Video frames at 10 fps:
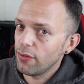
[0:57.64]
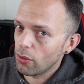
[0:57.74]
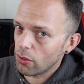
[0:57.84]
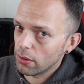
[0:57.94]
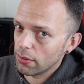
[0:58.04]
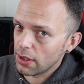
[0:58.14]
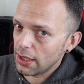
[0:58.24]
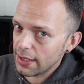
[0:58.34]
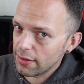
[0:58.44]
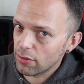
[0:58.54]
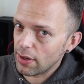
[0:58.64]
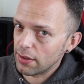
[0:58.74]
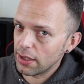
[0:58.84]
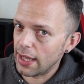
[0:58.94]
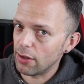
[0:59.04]
before the latest
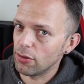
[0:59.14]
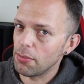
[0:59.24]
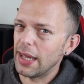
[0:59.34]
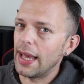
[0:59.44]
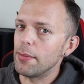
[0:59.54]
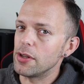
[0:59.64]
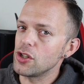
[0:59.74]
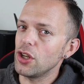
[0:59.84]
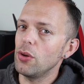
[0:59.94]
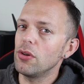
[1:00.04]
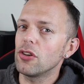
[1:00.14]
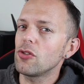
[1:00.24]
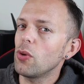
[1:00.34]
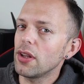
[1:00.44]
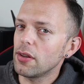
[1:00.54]
round of Chaos and Mayhem ensued, and I
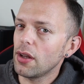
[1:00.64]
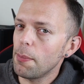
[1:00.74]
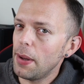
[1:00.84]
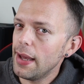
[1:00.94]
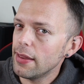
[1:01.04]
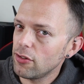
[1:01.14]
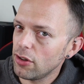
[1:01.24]
just wanted to compare the